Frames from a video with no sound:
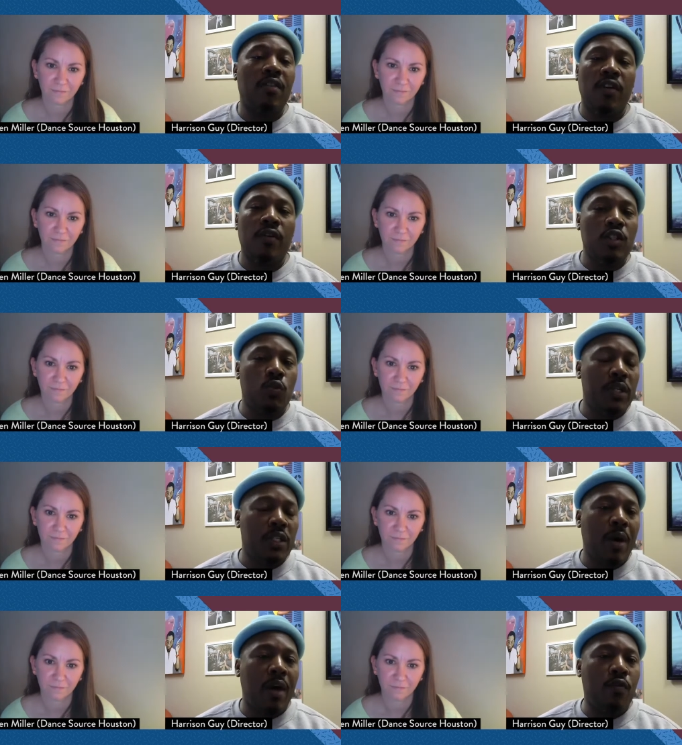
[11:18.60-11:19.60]
Speaker 1: a very sweet
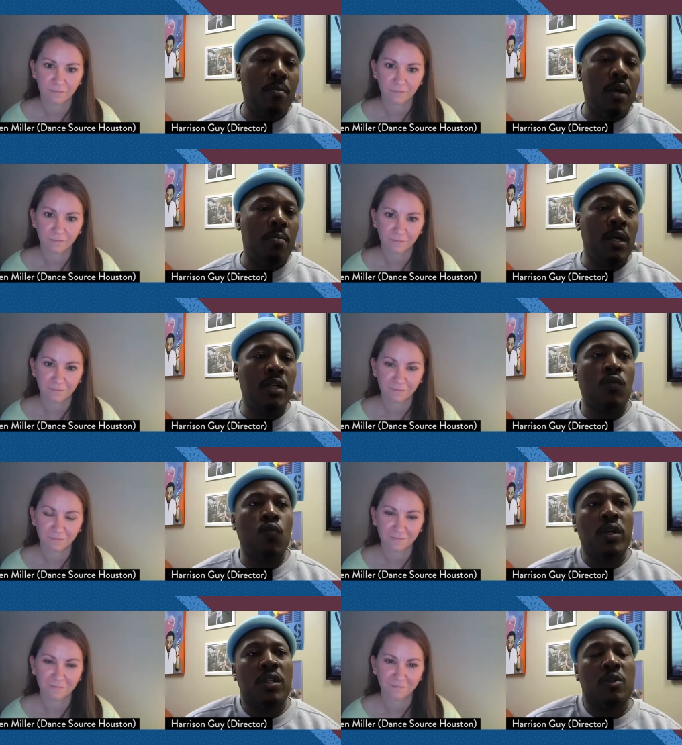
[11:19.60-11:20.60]
spot for me because
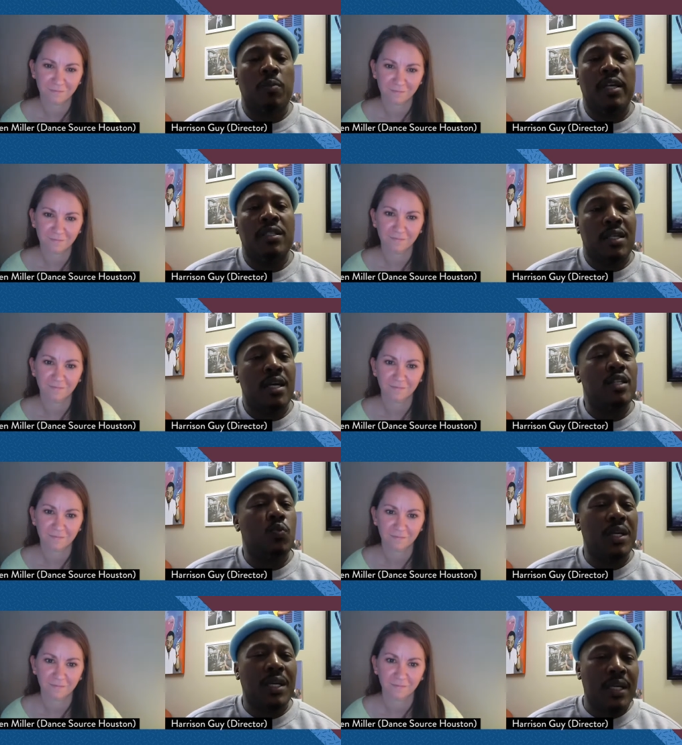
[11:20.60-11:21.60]
of what the space says,
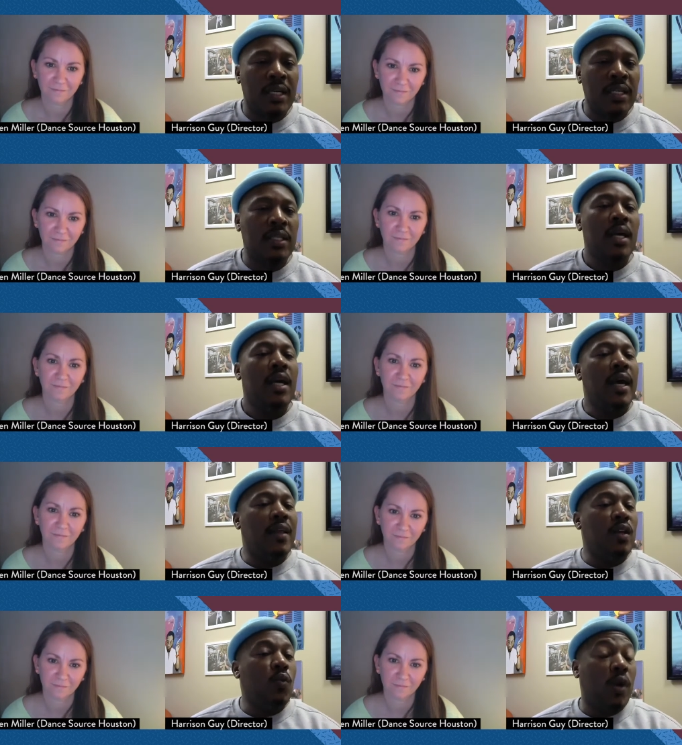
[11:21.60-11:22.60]
what it is,
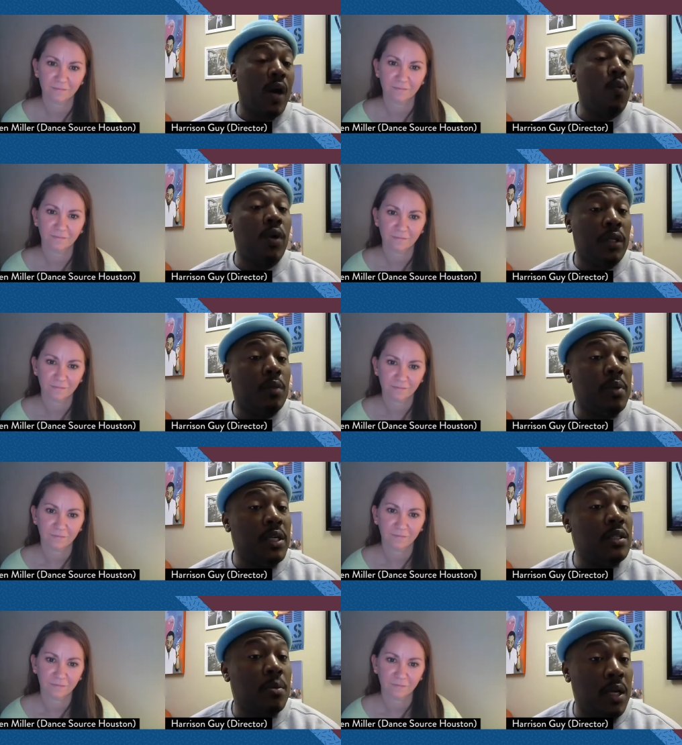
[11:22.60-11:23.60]
and then what I wanted the
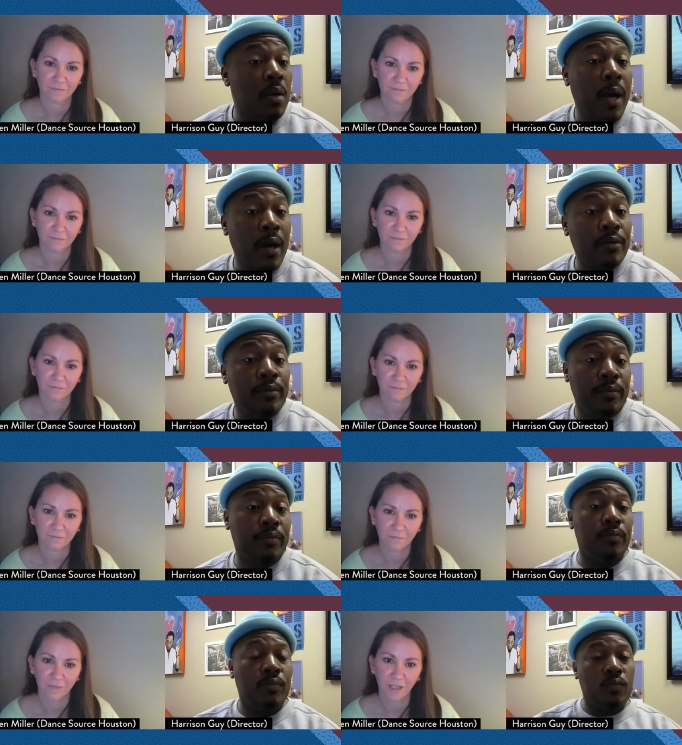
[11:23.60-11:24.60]
piece to be about.
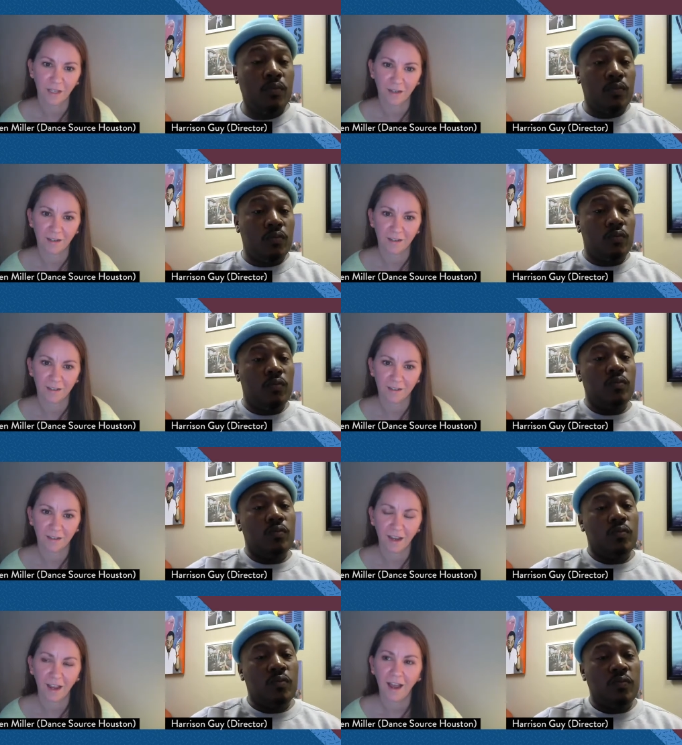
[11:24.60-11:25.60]
Speaker 2: Yeah.
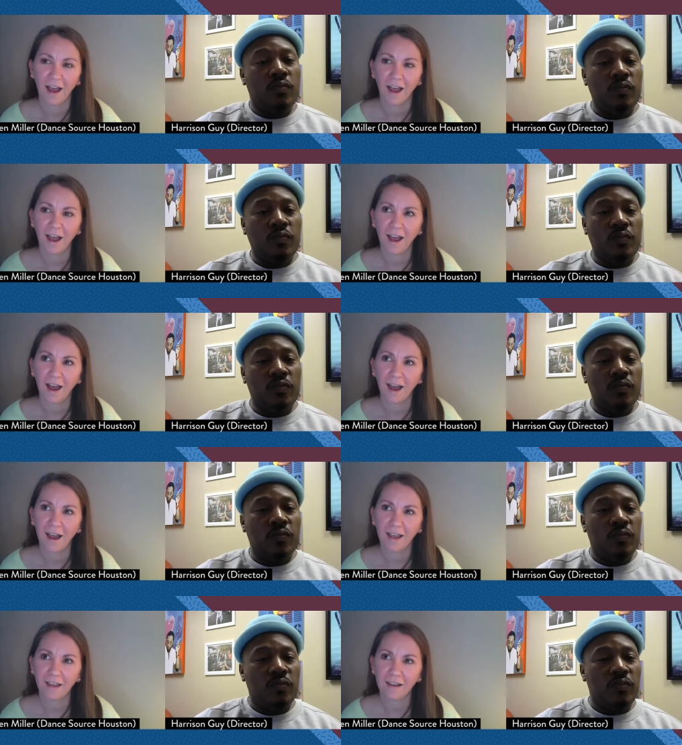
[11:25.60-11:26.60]

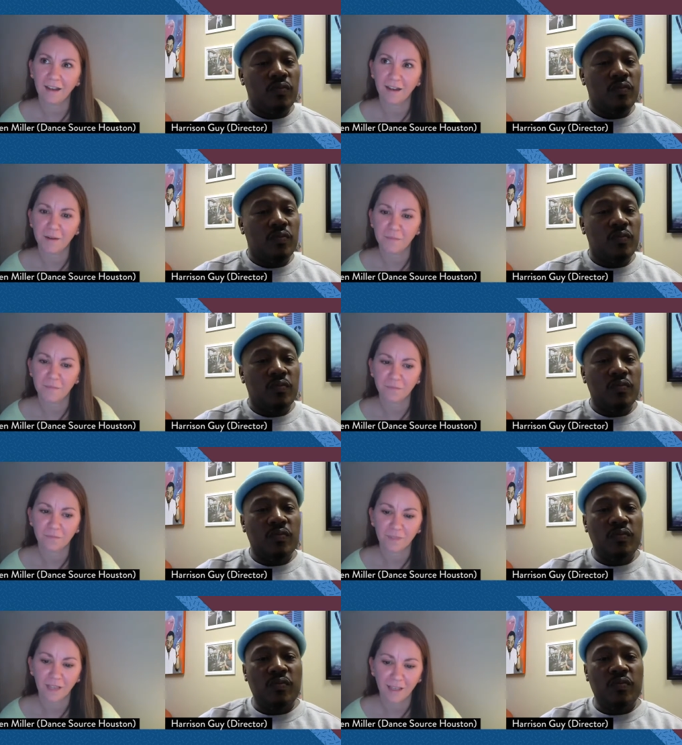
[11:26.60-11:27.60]
I um,
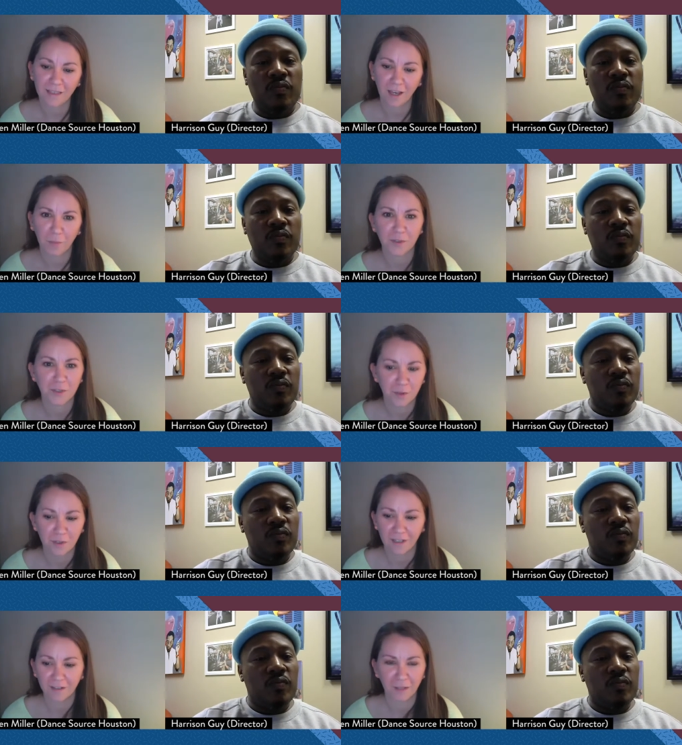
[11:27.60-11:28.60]
had the
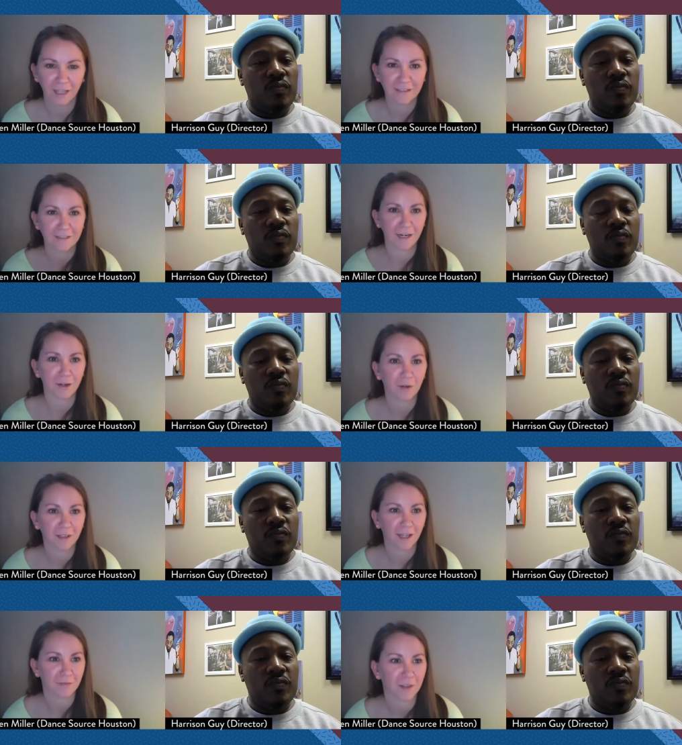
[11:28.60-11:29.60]
opportunity, as, as, I know a
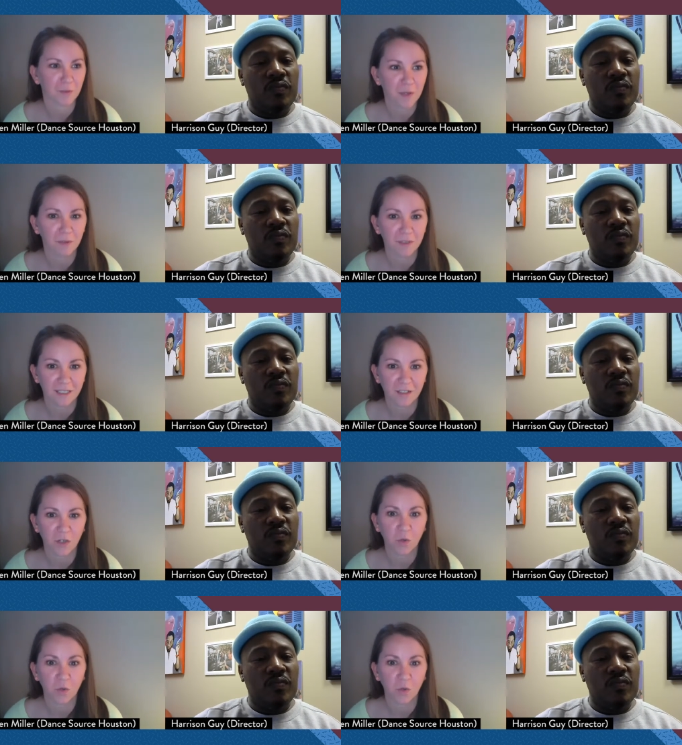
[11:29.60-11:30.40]
lot of other people did, to